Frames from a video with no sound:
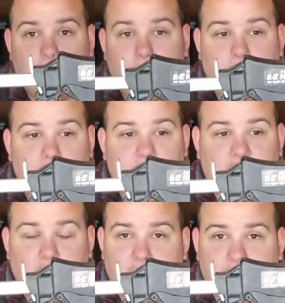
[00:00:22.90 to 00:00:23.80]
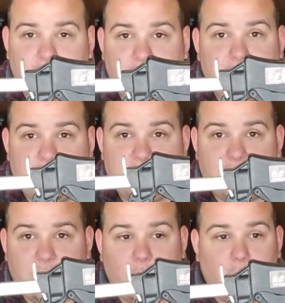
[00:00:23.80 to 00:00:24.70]
Pony Jorgensen
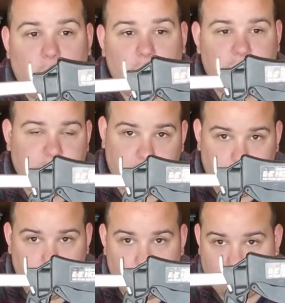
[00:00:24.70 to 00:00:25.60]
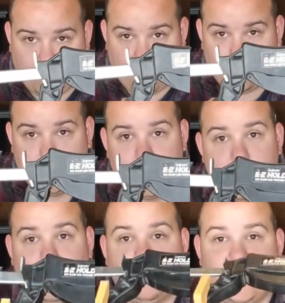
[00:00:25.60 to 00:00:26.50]
Easy Hold 2 clamp.
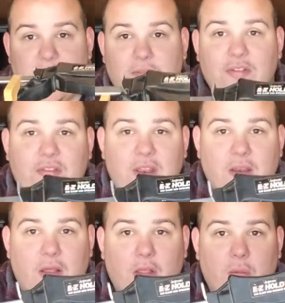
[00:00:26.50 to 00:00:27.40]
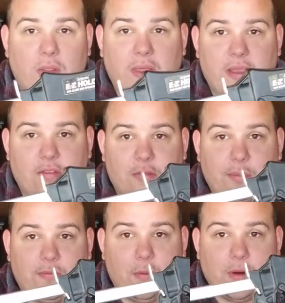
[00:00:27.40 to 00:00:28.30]
Never seen another one like this
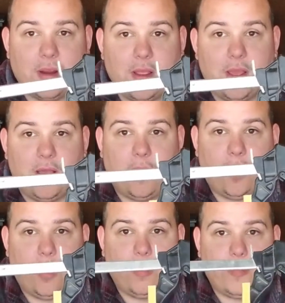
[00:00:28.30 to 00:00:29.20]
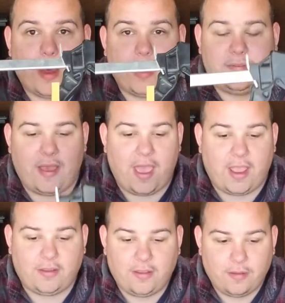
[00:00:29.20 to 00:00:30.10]
before. I
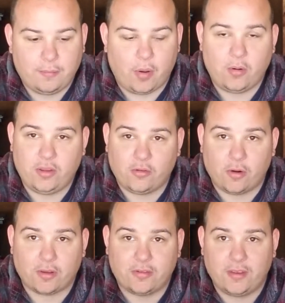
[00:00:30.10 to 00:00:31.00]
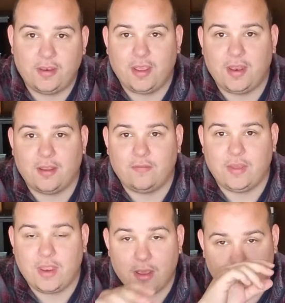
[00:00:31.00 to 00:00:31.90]
tagged Pony Jorgensen in a
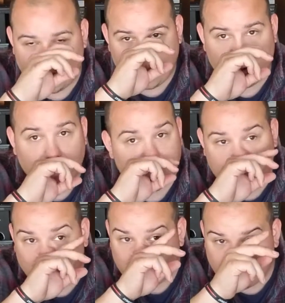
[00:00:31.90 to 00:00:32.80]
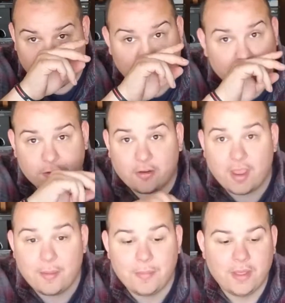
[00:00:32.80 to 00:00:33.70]
video or in a picture on
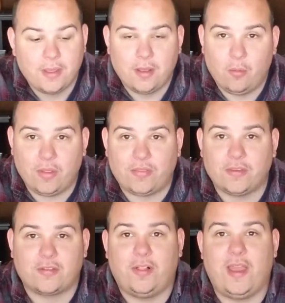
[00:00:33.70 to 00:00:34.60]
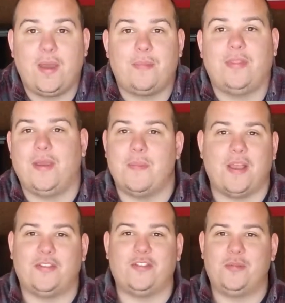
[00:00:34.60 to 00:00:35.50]
Instagram with this clamp, and they
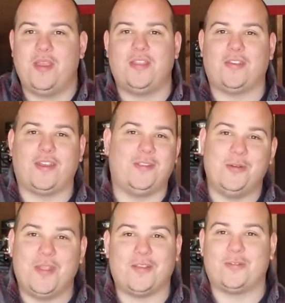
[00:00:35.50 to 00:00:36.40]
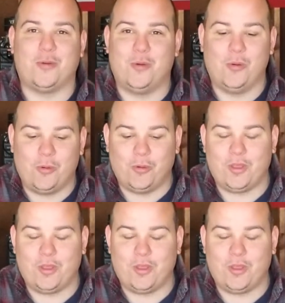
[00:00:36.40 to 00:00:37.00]
messaged me and they're like, "Dude, that's so cool.